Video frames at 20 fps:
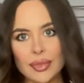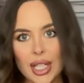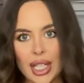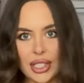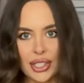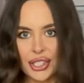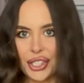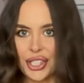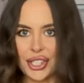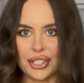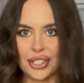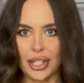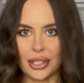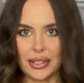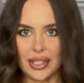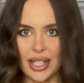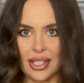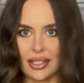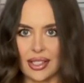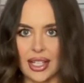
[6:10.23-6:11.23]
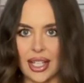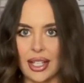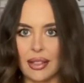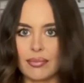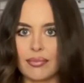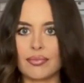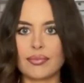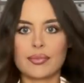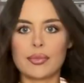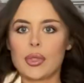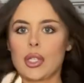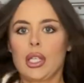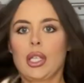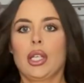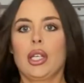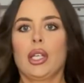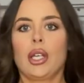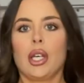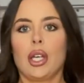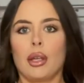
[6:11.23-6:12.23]
It's just so sexy.
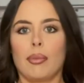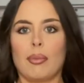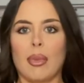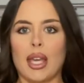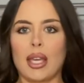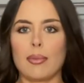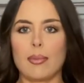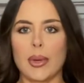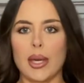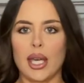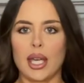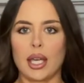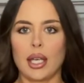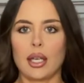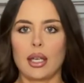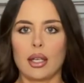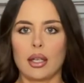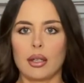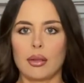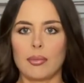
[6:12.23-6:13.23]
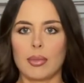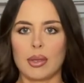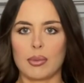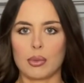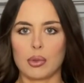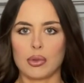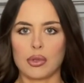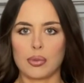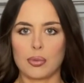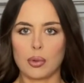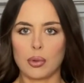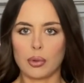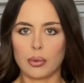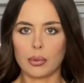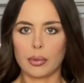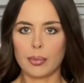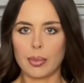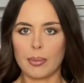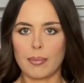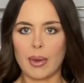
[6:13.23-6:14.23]
Maybe a bit more sport
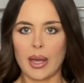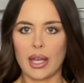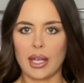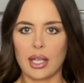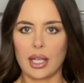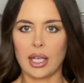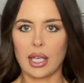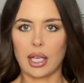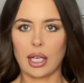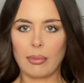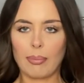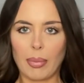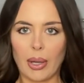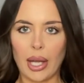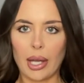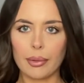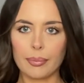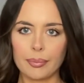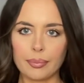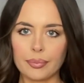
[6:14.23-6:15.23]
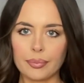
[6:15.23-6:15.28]
would be better here, but